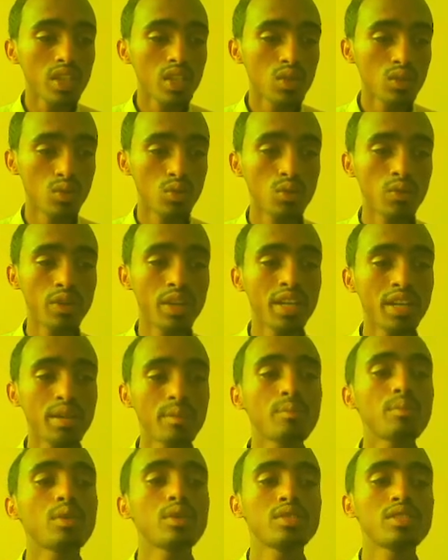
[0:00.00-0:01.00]
two very
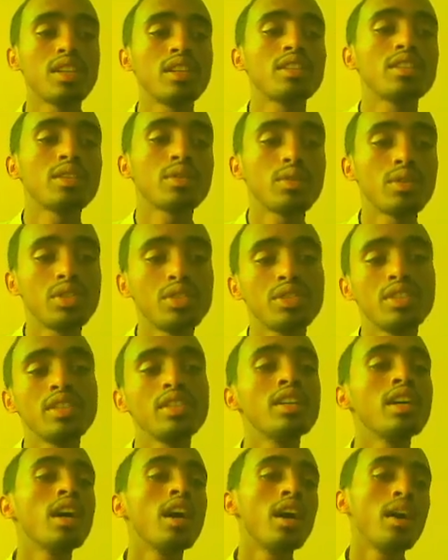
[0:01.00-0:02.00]
important
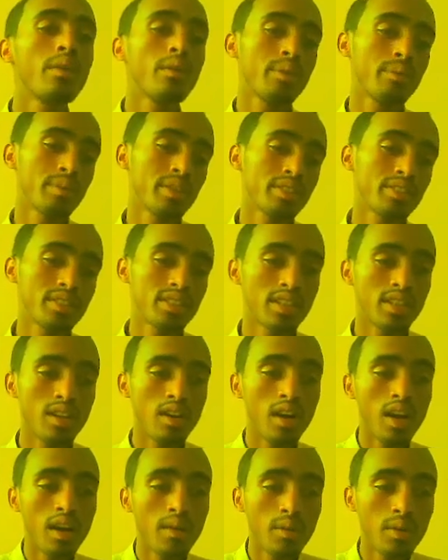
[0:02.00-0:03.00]
equation, we must
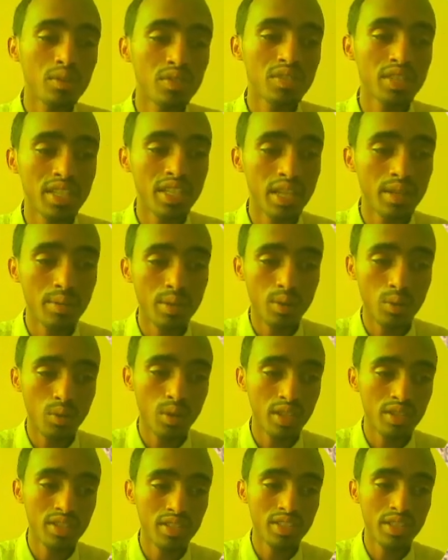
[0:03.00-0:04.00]
know about the given
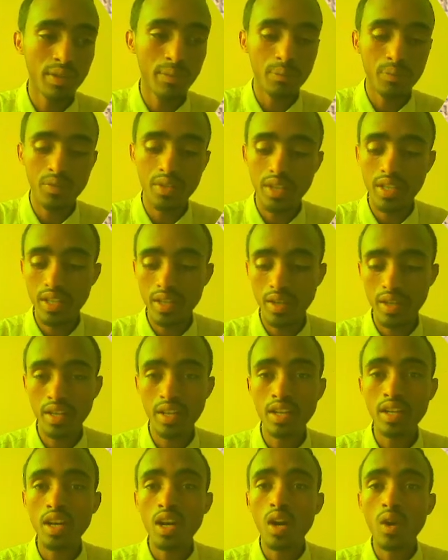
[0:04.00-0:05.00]
quantity.
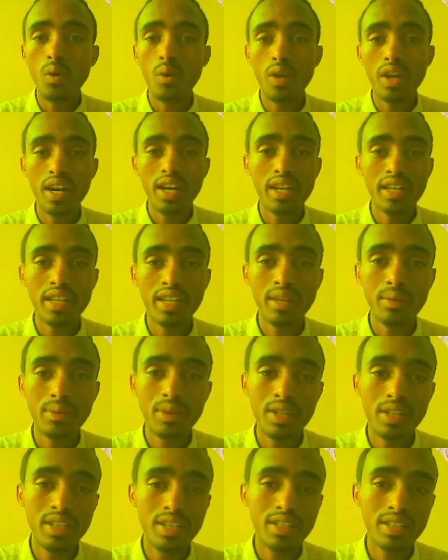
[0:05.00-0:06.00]
Here we are
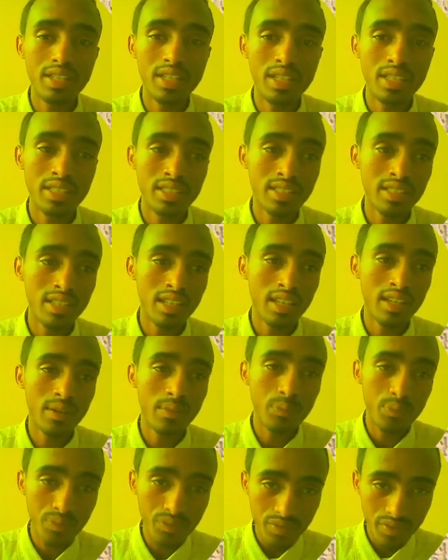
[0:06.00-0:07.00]
given the
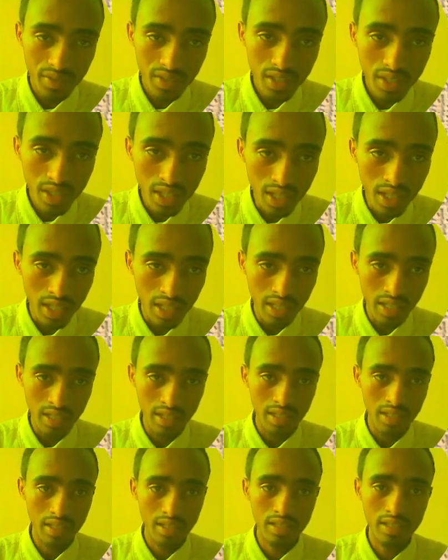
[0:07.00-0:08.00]

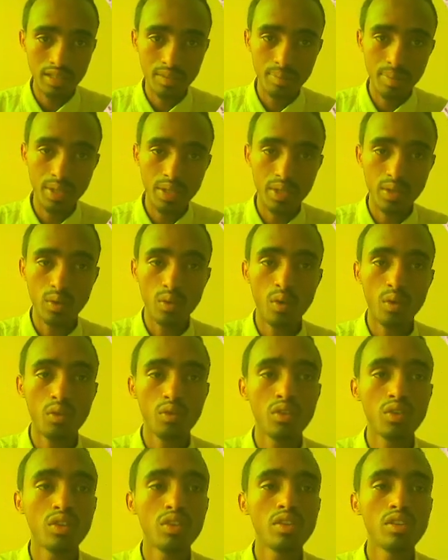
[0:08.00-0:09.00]
speed of